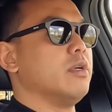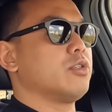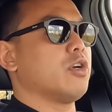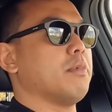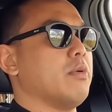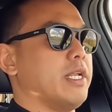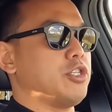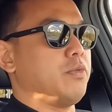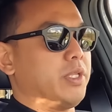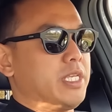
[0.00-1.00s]
turbo
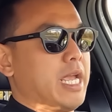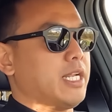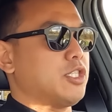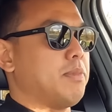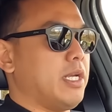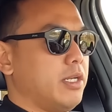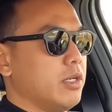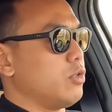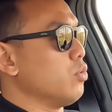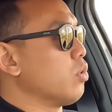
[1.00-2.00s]
engine with the eight speed
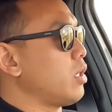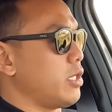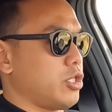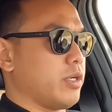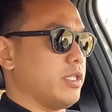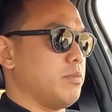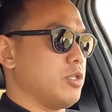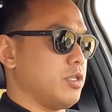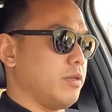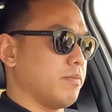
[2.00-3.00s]
dual clutch
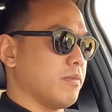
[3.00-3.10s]
transmission.